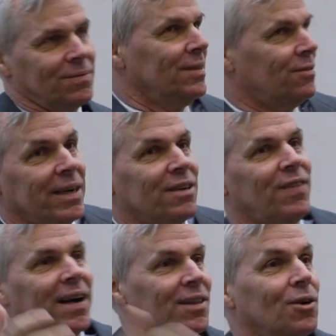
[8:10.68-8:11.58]
tried to
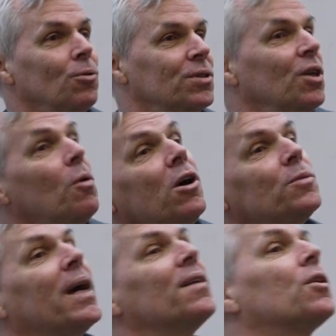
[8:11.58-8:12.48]
find the gold in the walls.
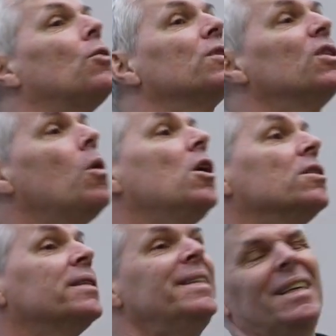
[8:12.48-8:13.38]
We got the gold in the
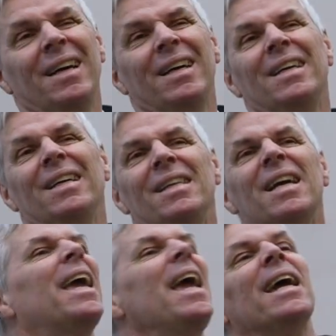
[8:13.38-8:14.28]
walls.
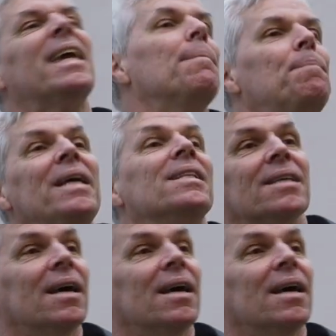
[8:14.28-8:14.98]
You can't get pizza